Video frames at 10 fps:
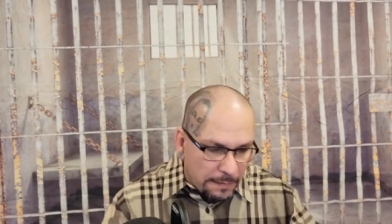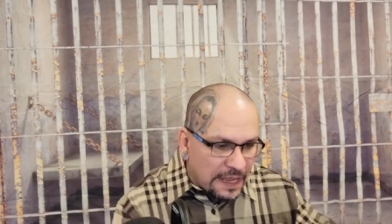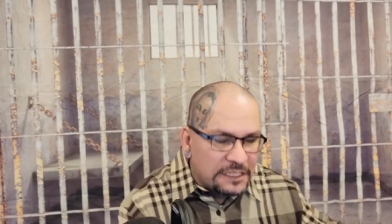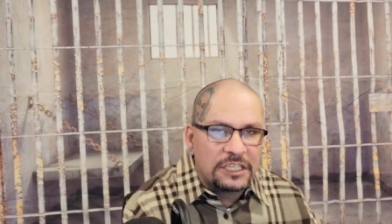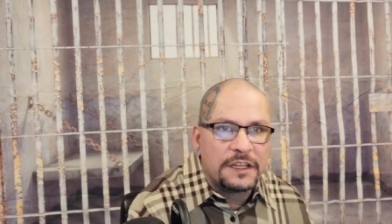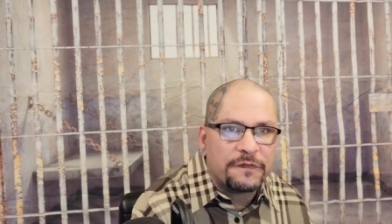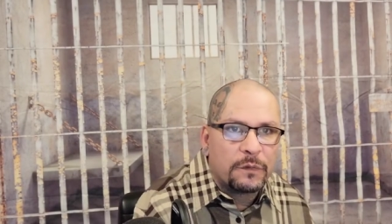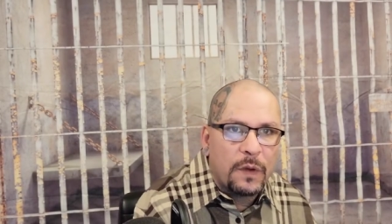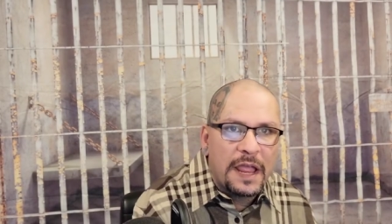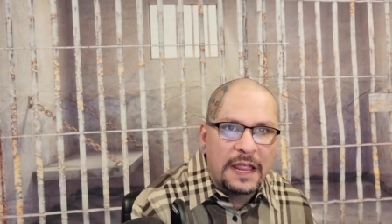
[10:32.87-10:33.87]
I'm laced a
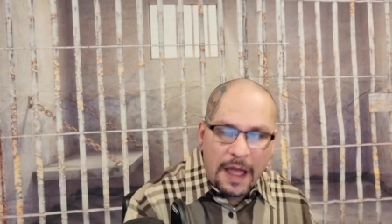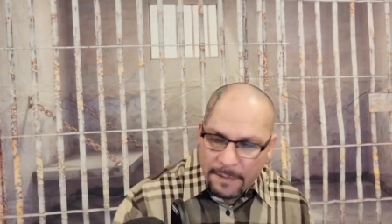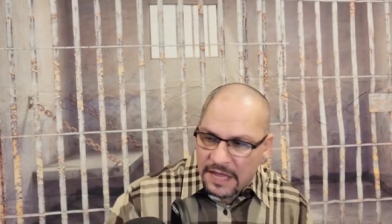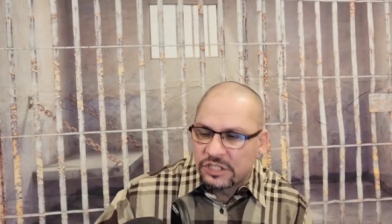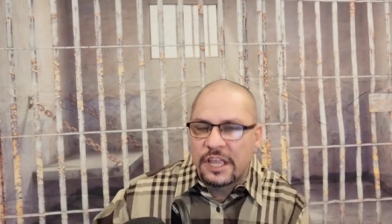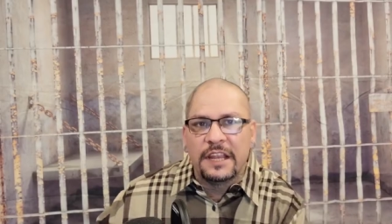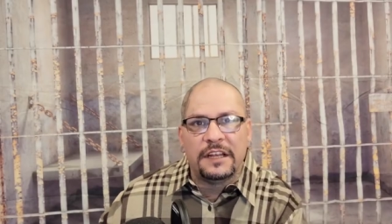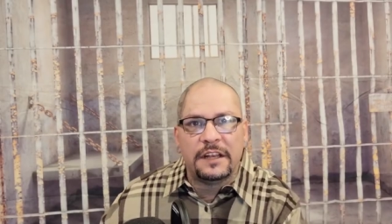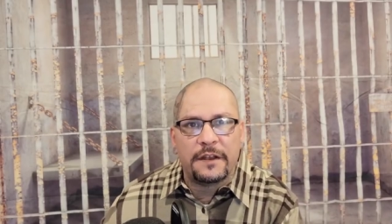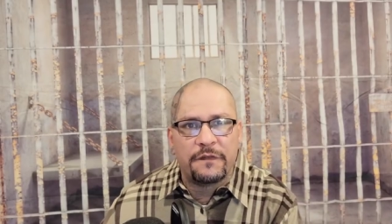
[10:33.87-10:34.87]
different way. I'm
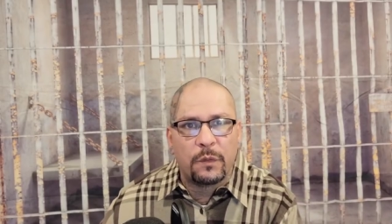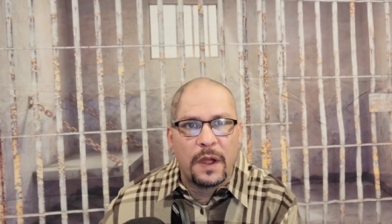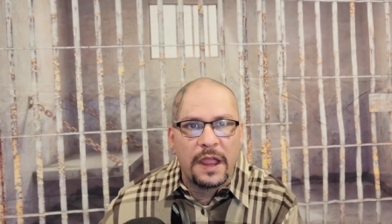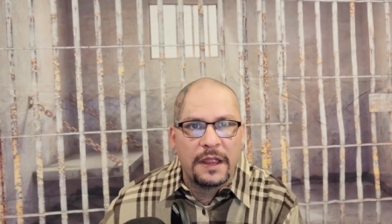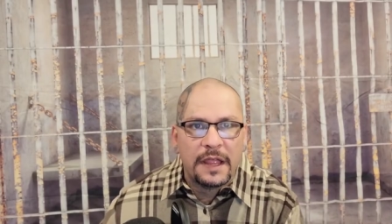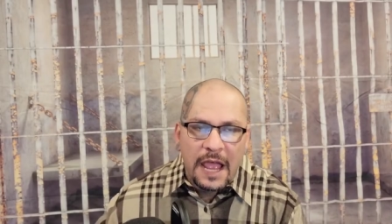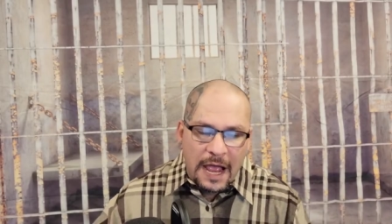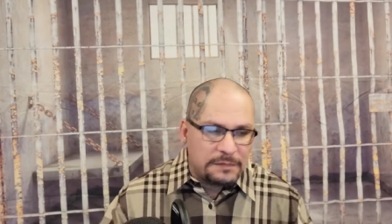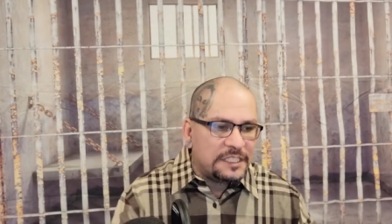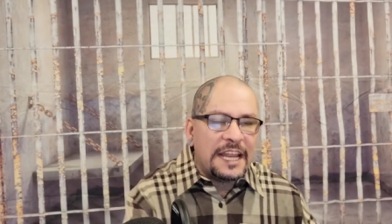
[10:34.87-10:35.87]
educated a different way.
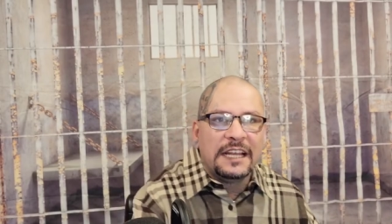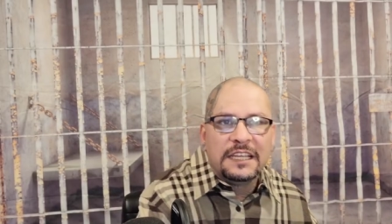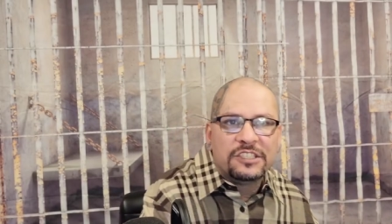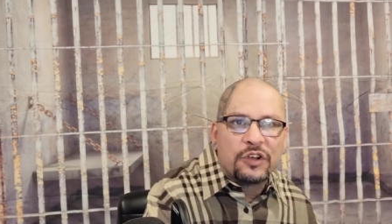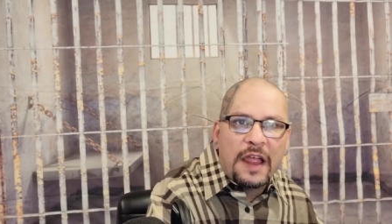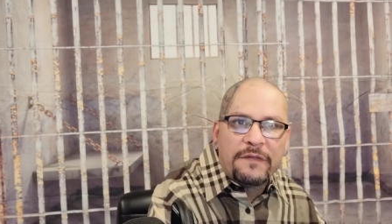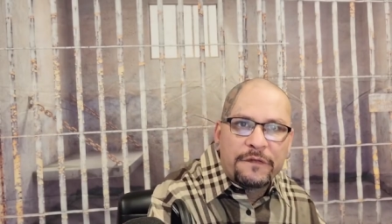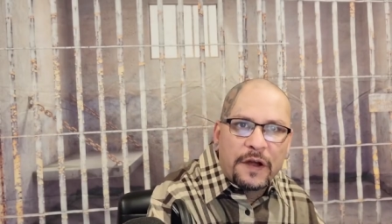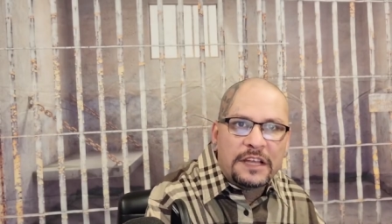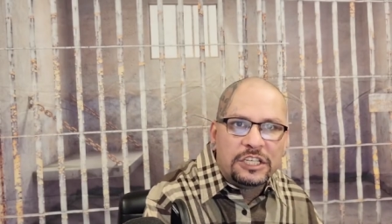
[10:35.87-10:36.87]
I'm steadily striving
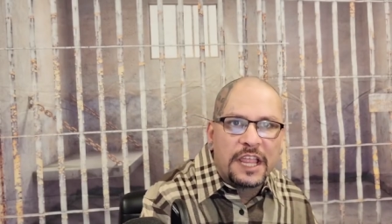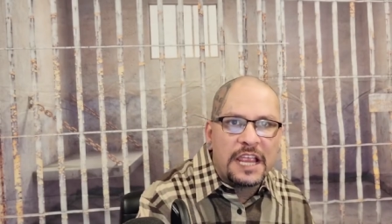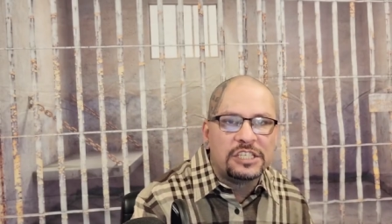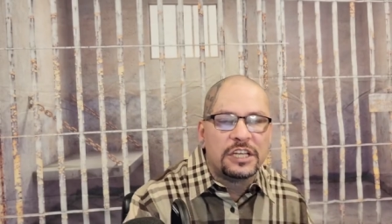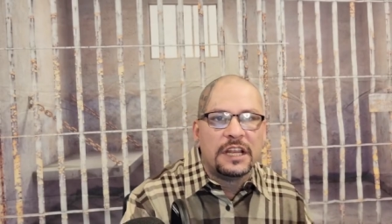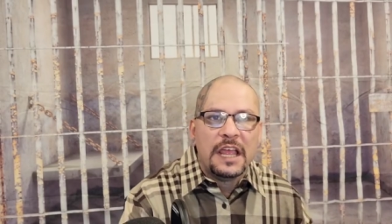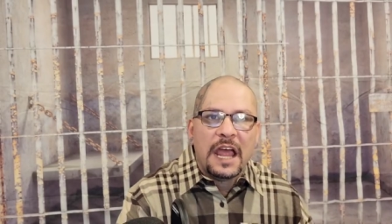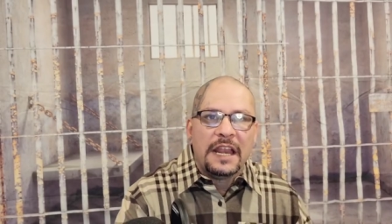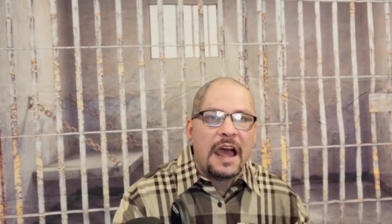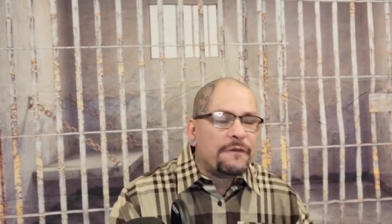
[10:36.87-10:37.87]
for education,
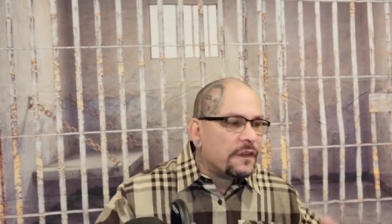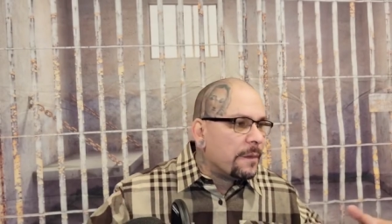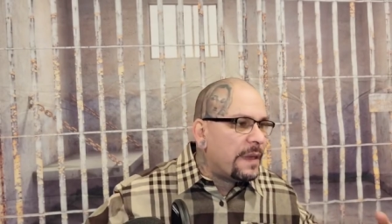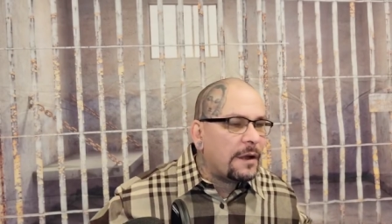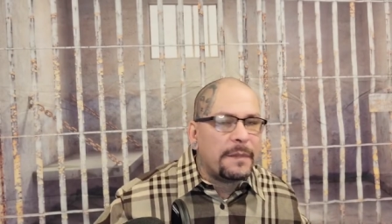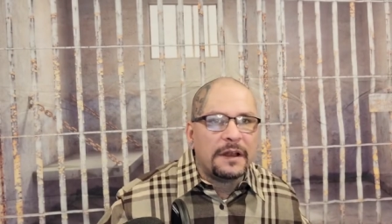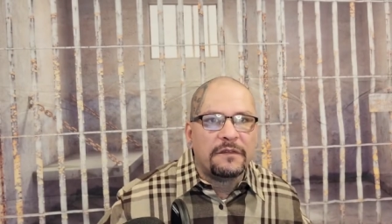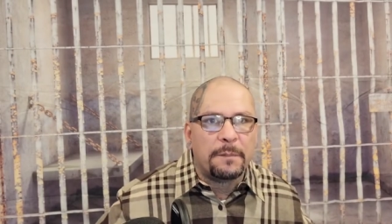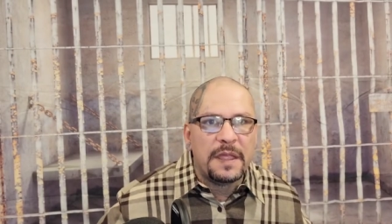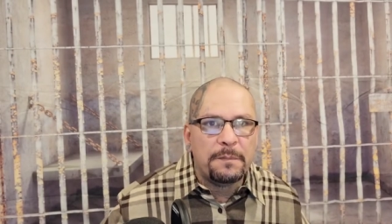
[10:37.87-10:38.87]
not for the betterment of
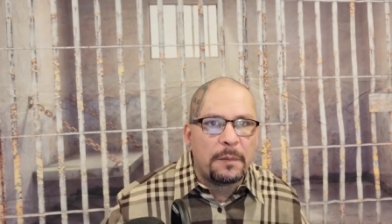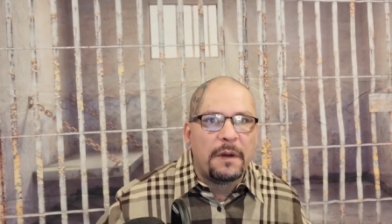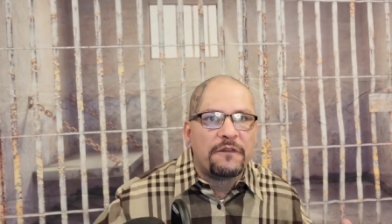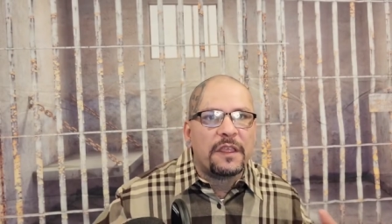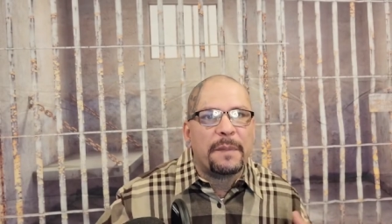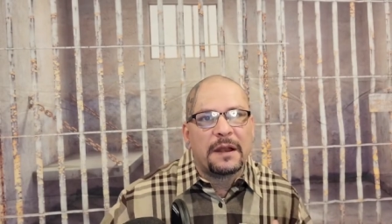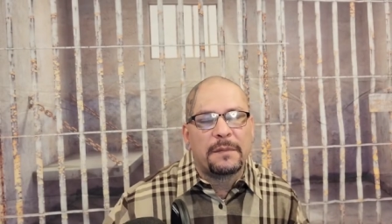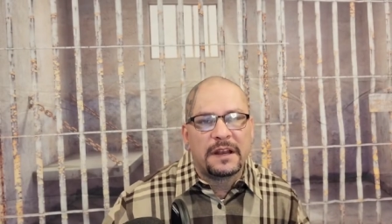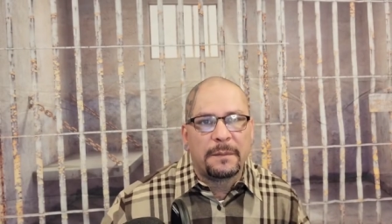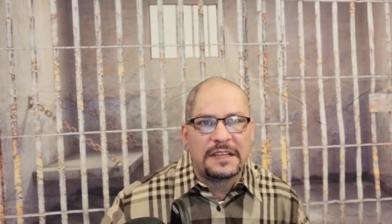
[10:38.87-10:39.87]
the people, but for the
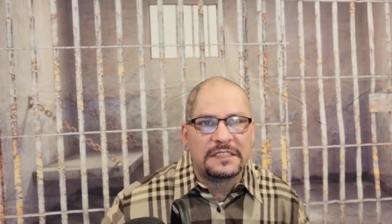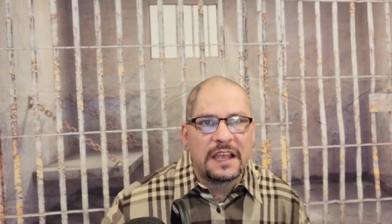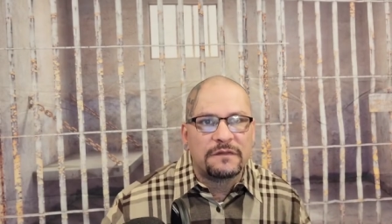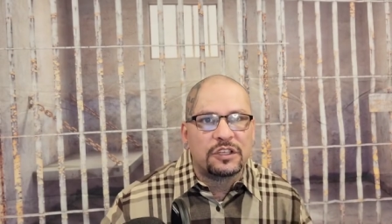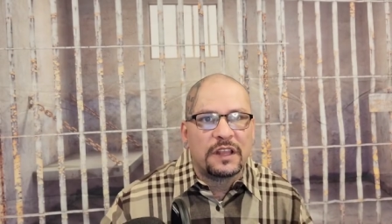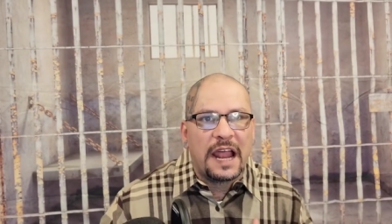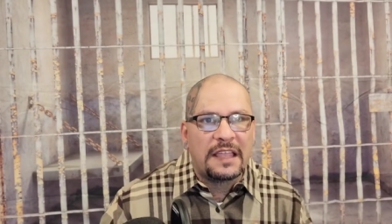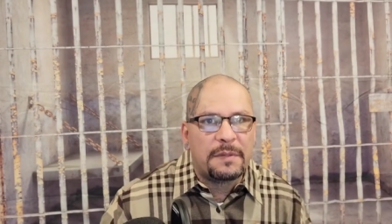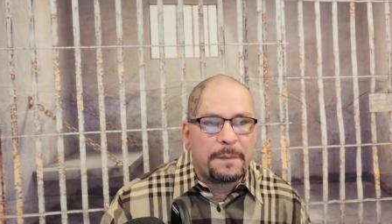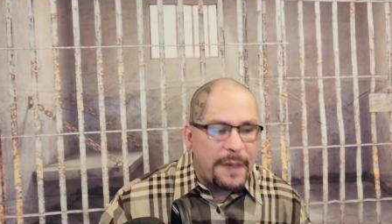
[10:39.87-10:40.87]
betterment of myself so that I
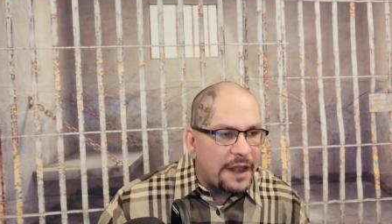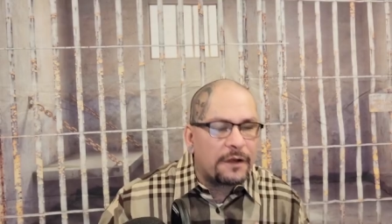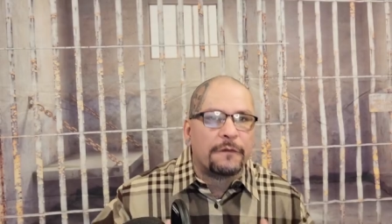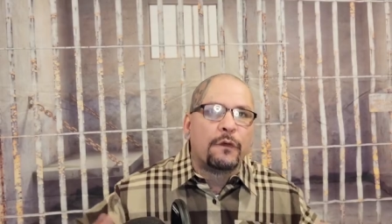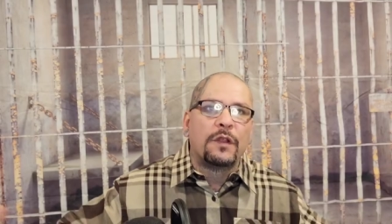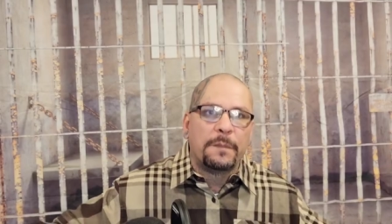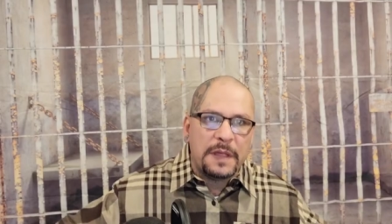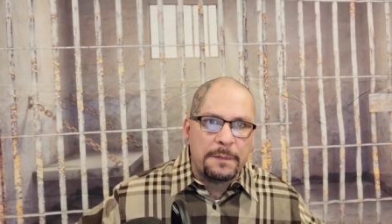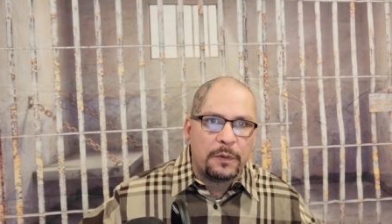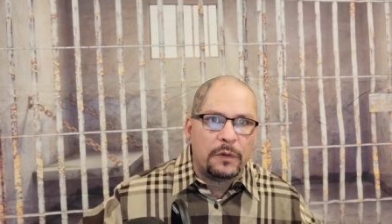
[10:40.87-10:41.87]
can be better for the
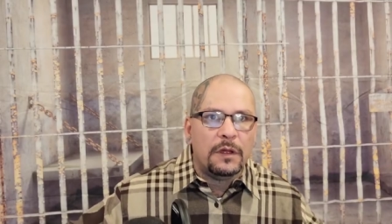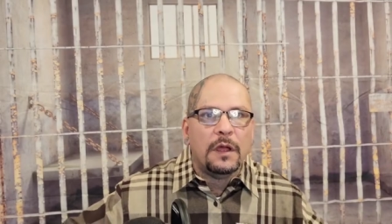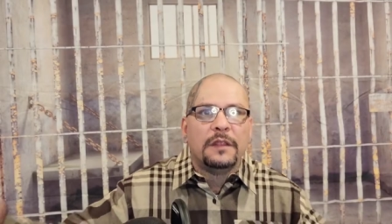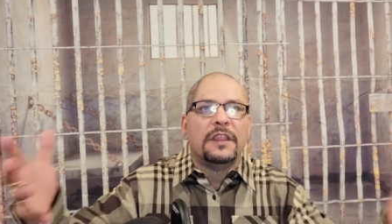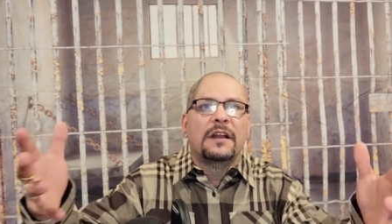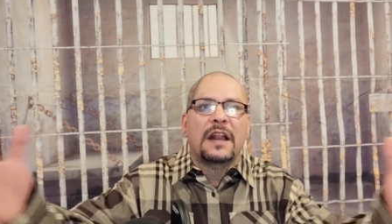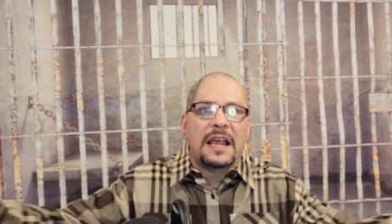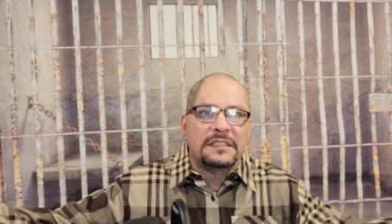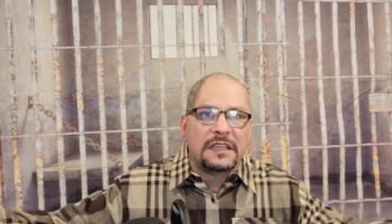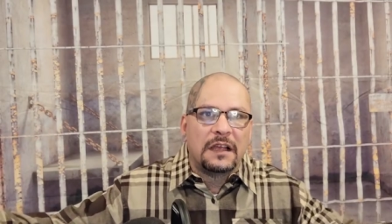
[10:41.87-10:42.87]
people. The
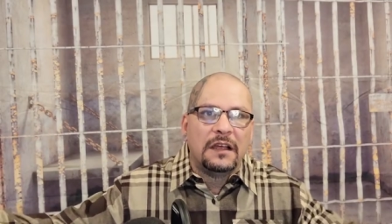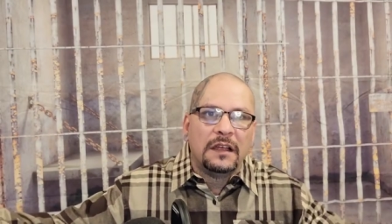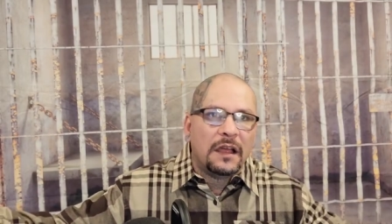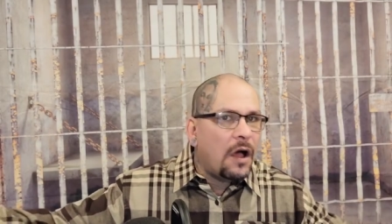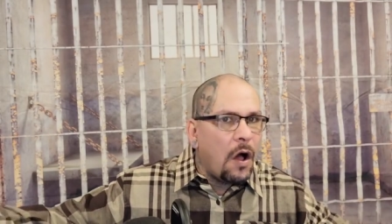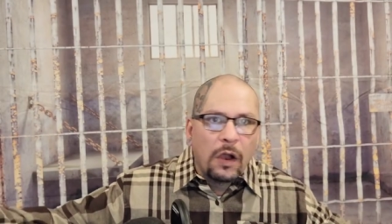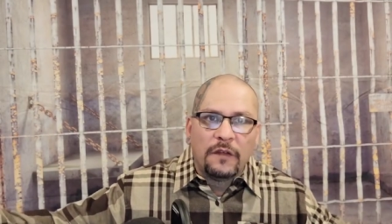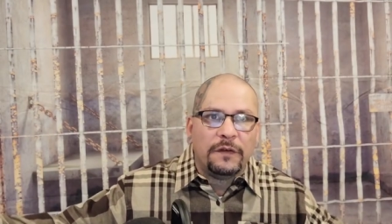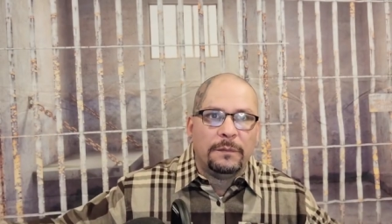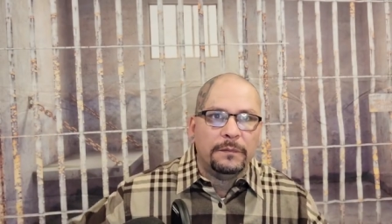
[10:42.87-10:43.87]
raza, all
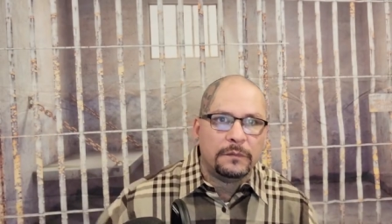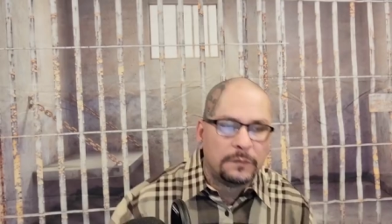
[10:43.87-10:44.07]
of them.